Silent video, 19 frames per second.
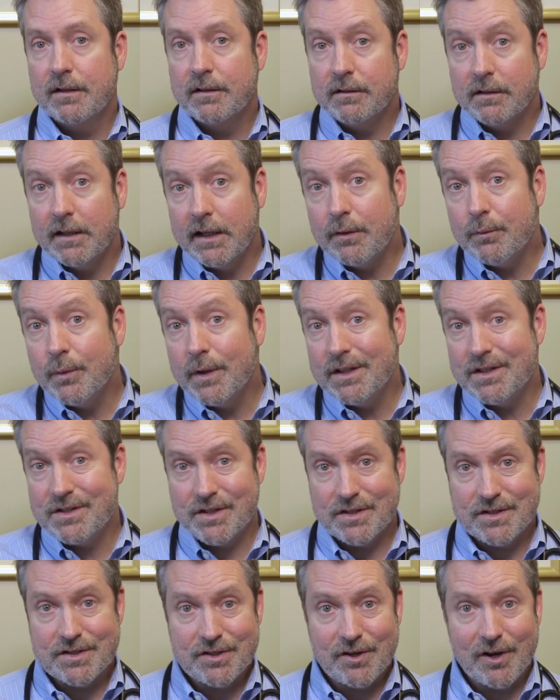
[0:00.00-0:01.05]
liquid
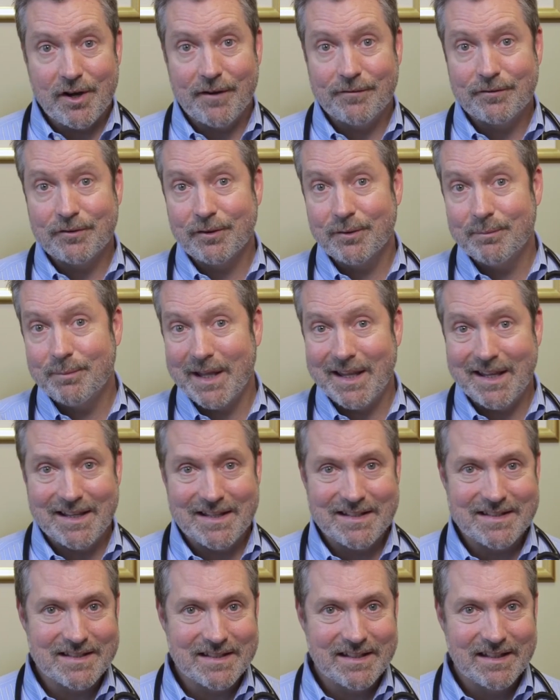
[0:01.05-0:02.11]
to softer
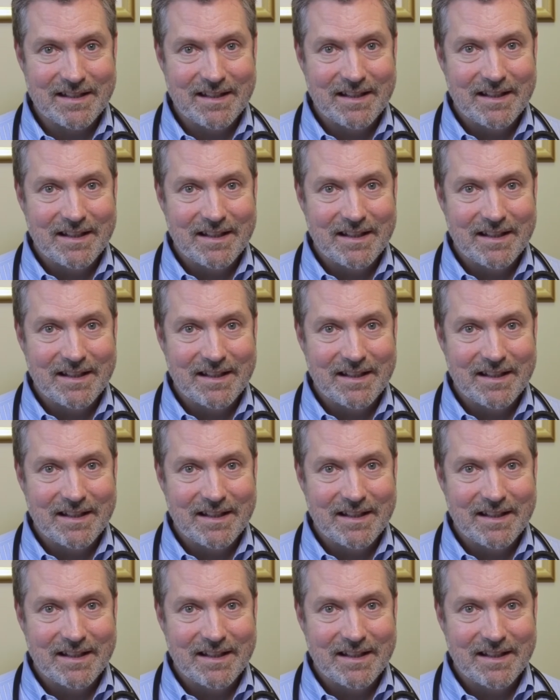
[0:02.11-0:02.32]
based,